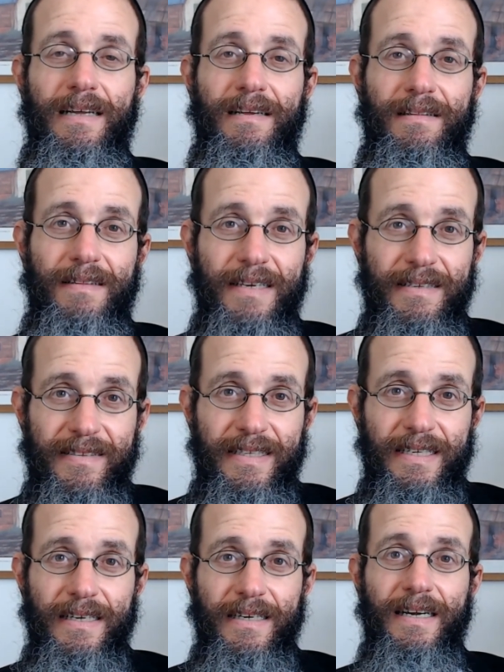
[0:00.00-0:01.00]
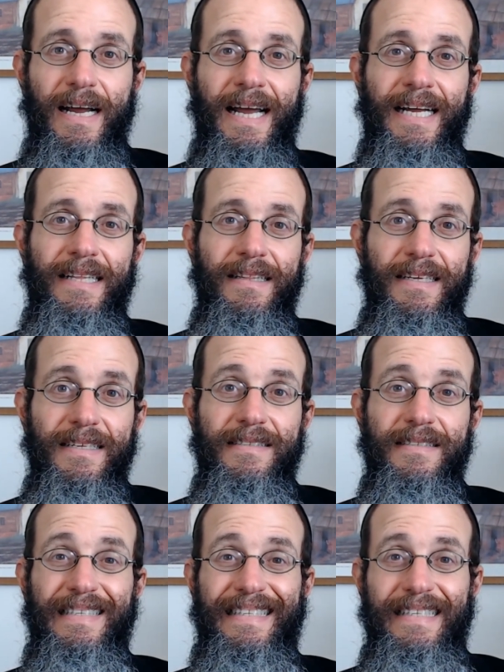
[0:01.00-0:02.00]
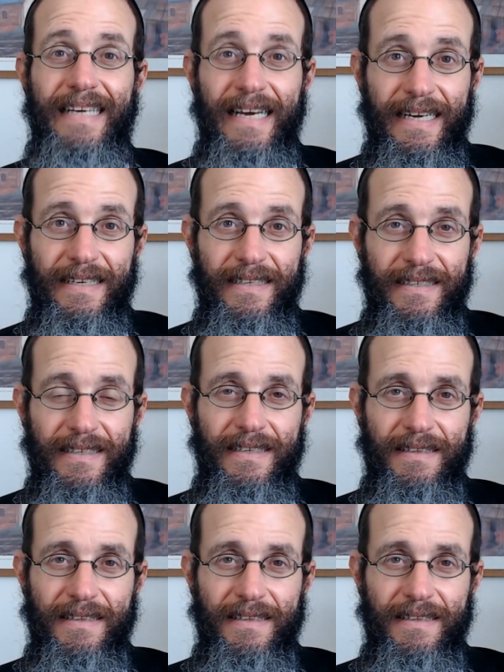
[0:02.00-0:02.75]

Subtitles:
this year and this day.